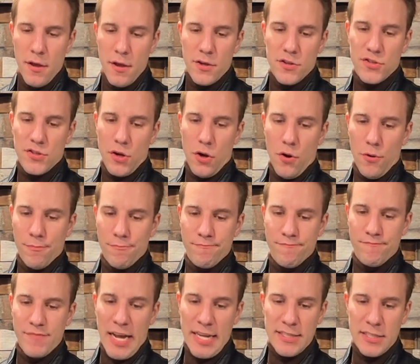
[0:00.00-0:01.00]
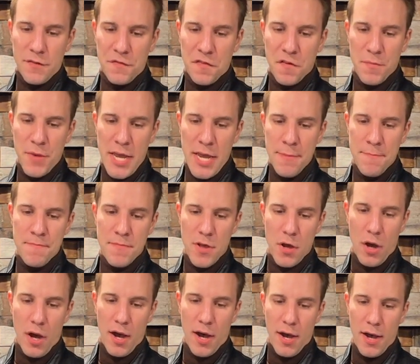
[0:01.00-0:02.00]
So that's it for me.
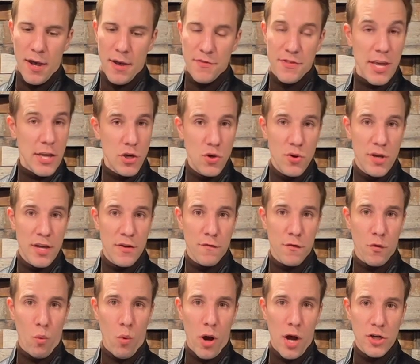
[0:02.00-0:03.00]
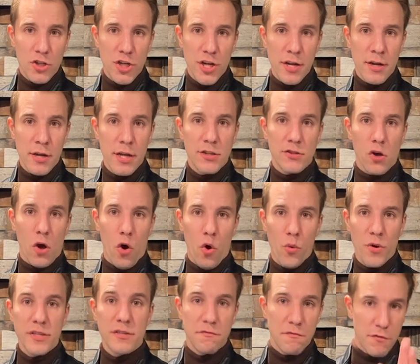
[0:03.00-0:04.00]
Thank you again for watching. It's
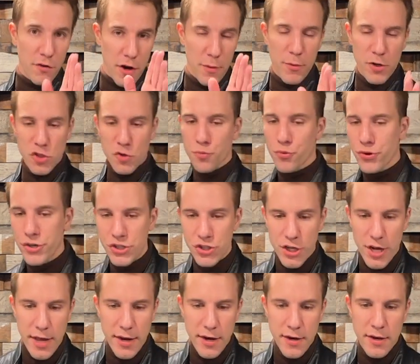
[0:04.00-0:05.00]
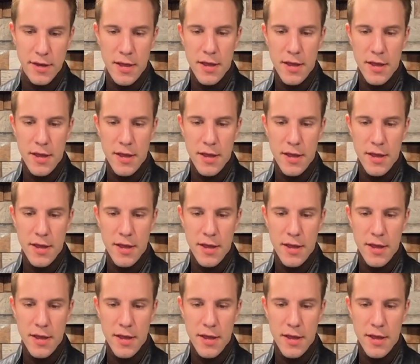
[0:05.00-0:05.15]
always very much appreciated.